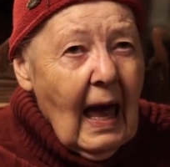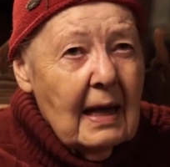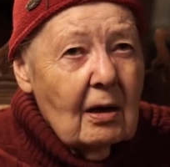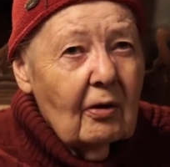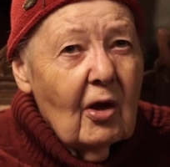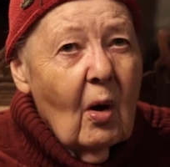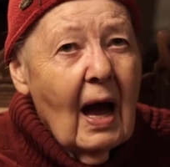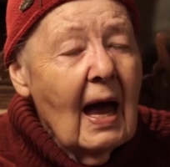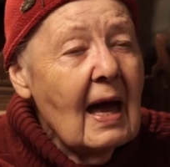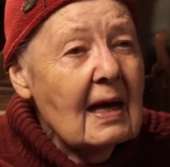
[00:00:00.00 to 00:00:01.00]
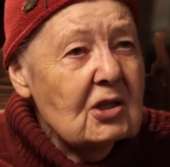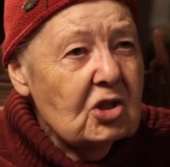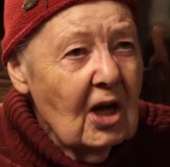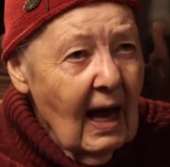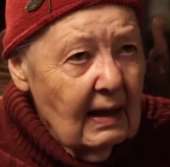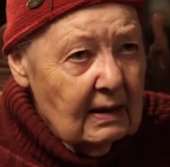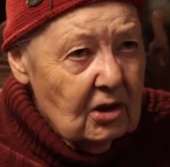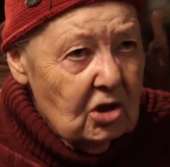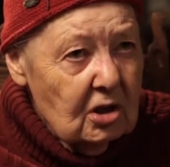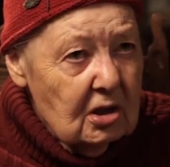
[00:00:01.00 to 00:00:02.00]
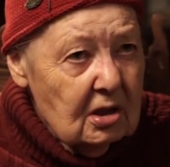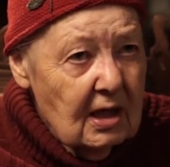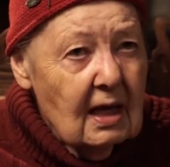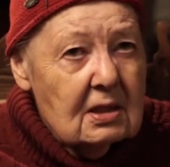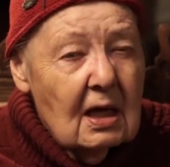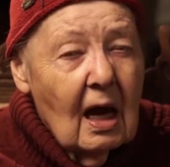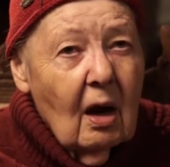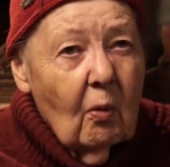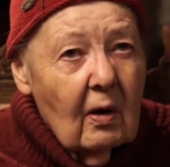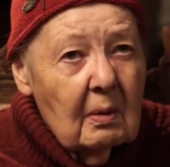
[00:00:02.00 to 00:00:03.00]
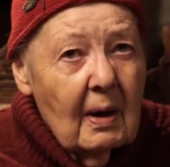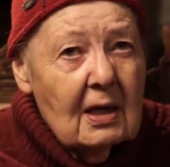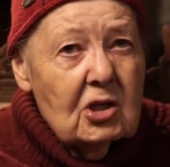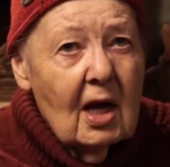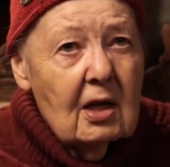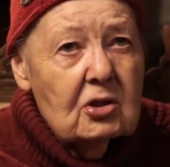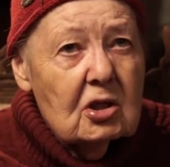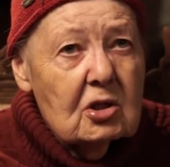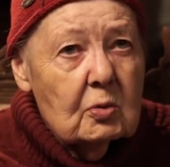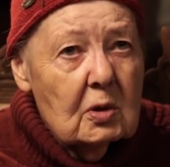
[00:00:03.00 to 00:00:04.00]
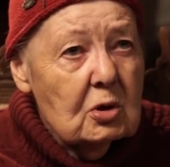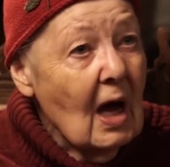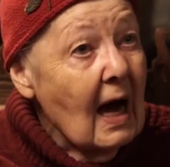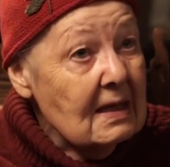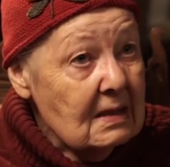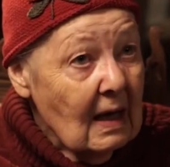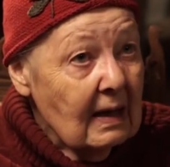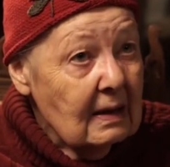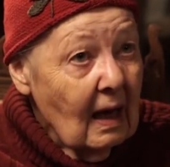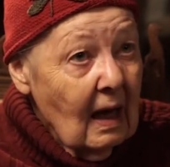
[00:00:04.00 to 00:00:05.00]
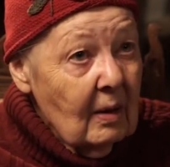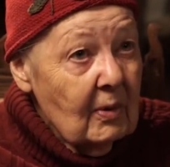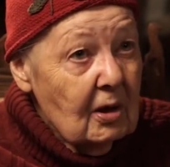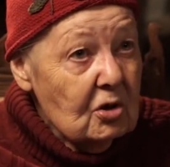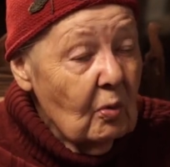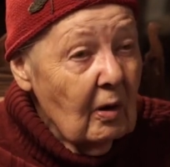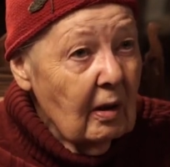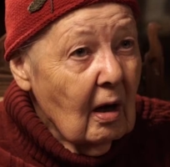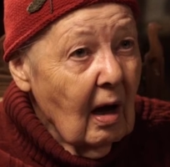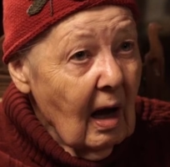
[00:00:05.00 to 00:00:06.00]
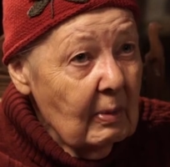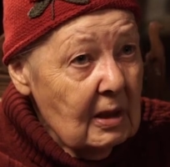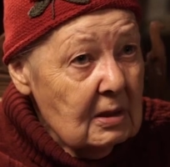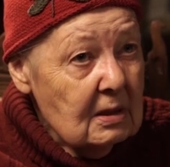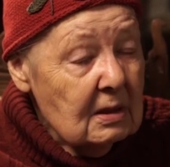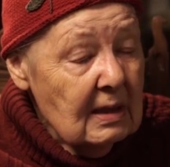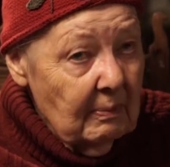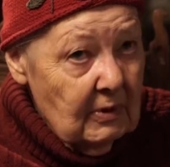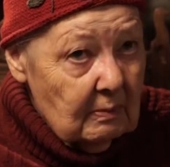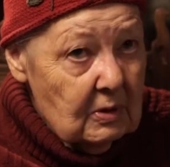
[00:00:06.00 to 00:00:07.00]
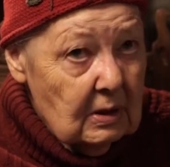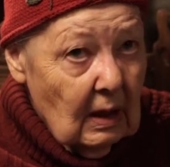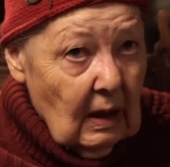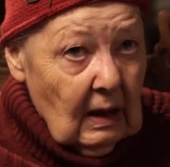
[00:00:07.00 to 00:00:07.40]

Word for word: And although I had challenges, yes, one of my challenges was eyesight because one of the commonest symptoms,